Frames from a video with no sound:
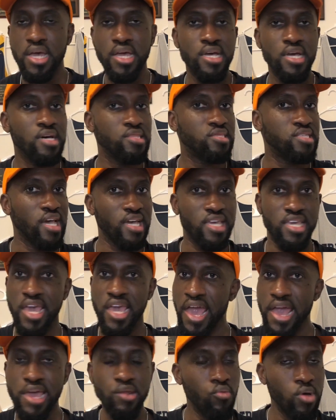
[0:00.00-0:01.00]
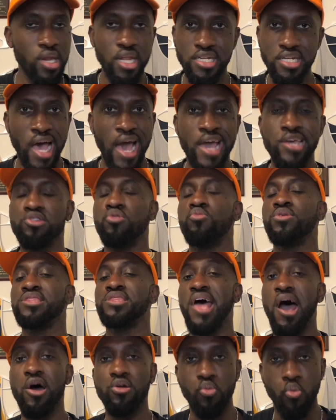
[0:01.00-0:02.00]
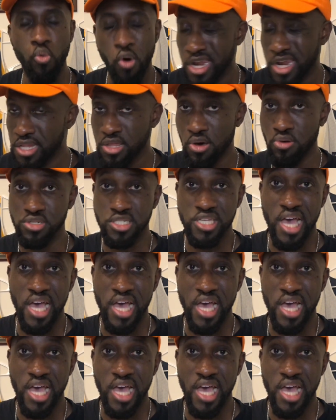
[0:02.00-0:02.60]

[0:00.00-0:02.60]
because you can't win a title without one of those